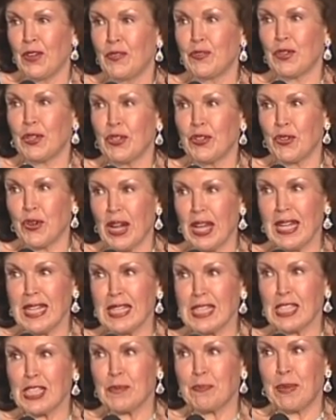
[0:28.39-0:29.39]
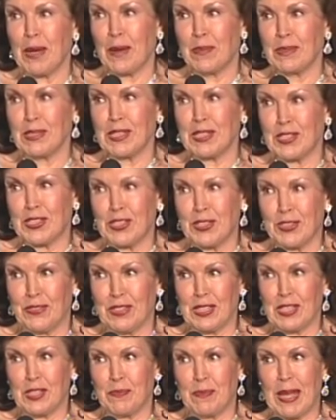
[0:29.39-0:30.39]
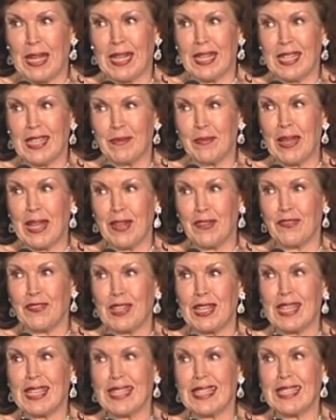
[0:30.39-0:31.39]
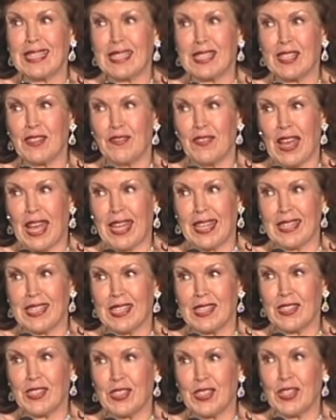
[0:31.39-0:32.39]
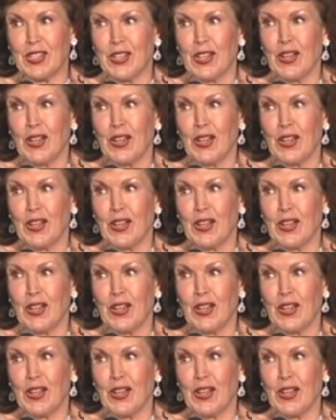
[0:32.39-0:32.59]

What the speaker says: for Greatest Public Service benefiting the disadvantaged